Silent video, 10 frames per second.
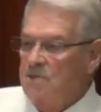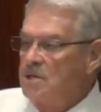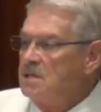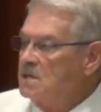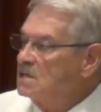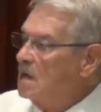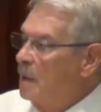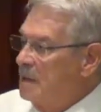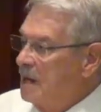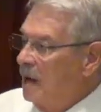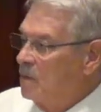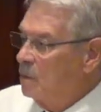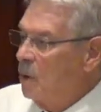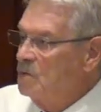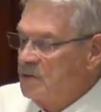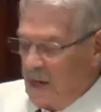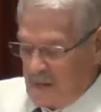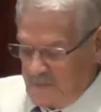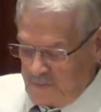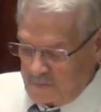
Jesus coming down the roadside.